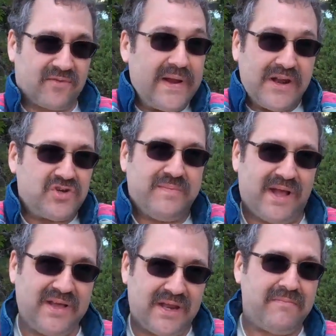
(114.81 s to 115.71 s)
300
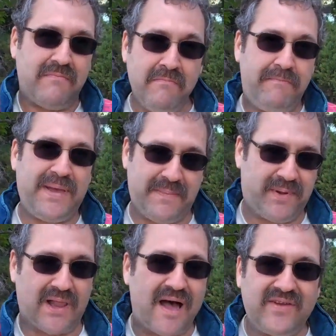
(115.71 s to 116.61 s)
million
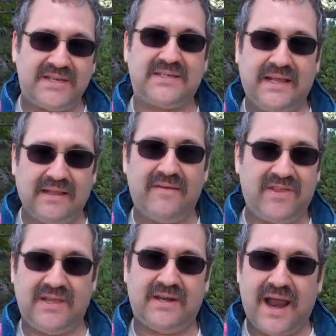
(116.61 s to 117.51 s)
people obviously live
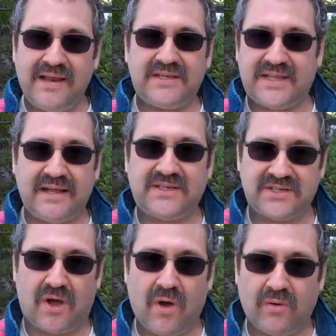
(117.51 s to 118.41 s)
in the United States
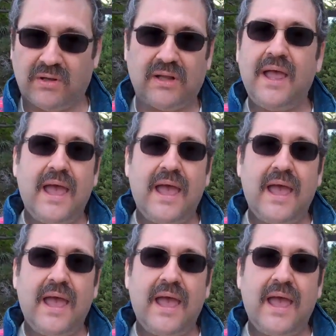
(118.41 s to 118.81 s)
as a whole,